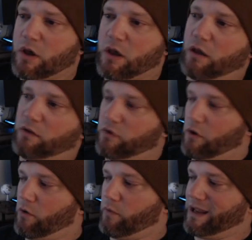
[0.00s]
And
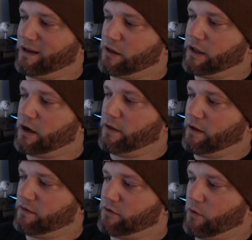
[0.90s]
so we can click on
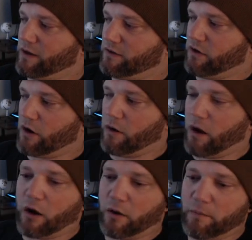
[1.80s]
this so we can see
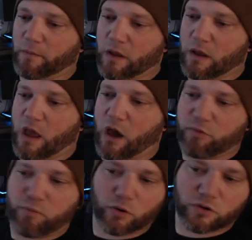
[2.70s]
our health
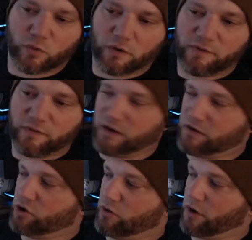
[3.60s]
pool is
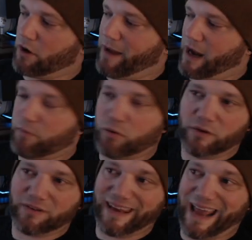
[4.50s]
152 and our mana pool
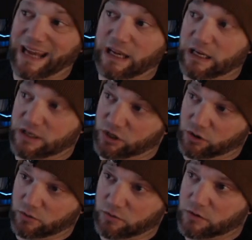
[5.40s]
is 92.
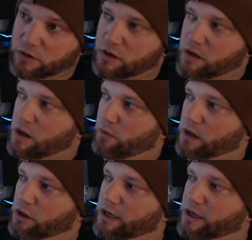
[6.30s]
We can look at